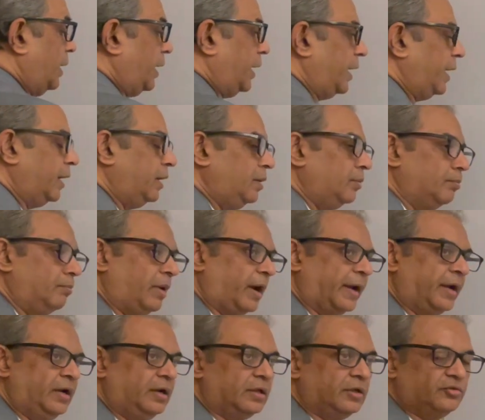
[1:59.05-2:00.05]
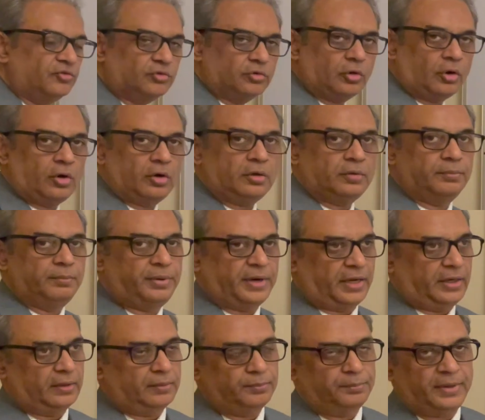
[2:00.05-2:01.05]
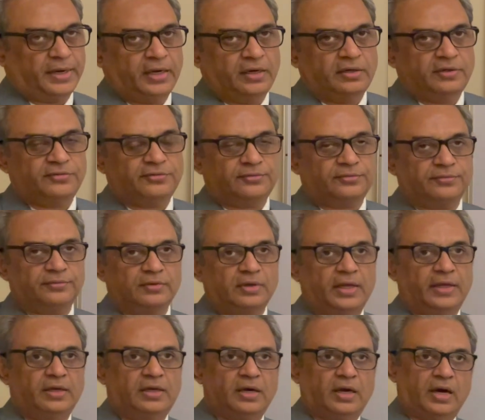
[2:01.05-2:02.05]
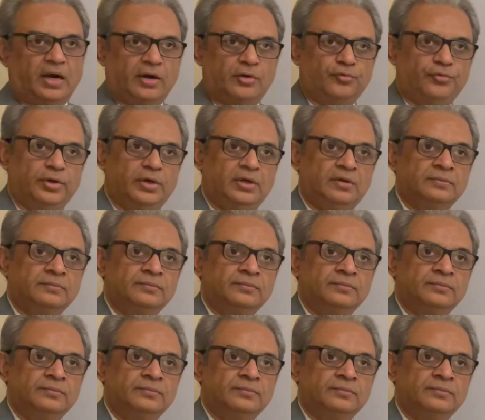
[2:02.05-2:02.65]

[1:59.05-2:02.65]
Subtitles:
and mind is not brain. Brain is like a hardware